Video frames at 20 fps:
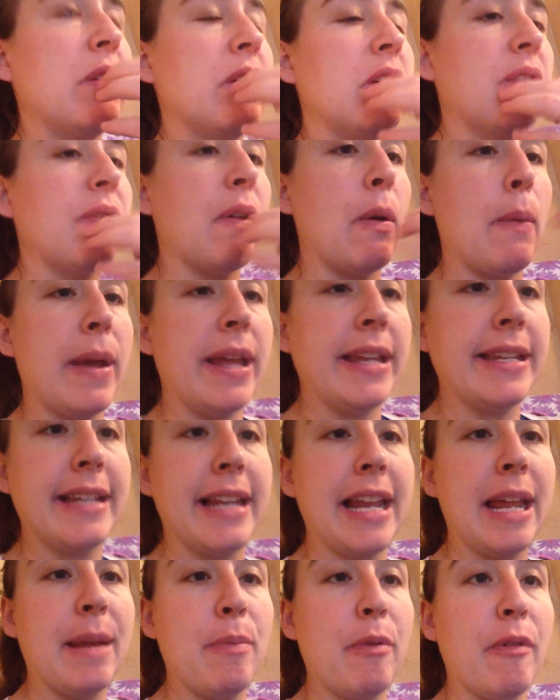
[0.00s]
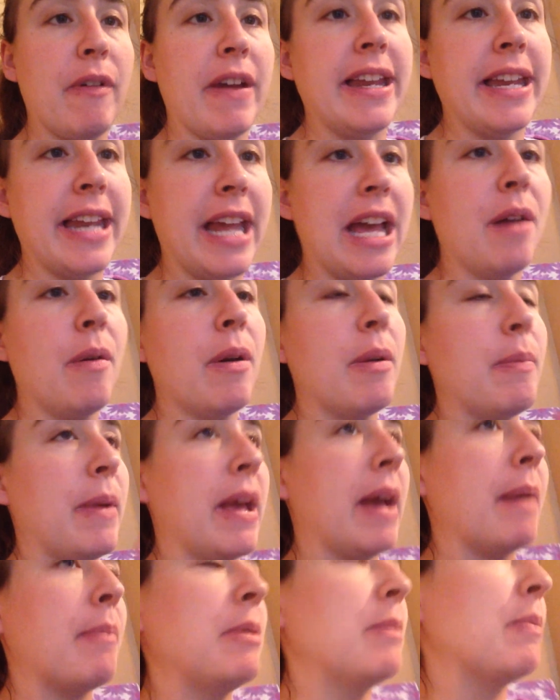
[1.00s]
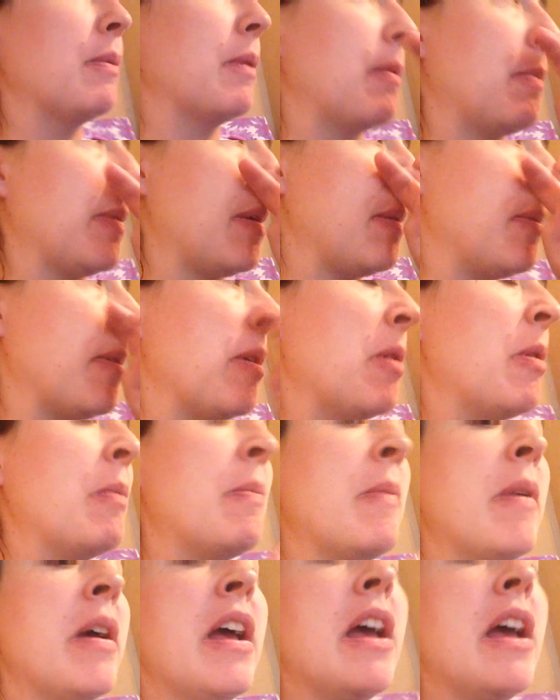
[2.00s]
if I went into labor right now, I'd be happy to bring a baby home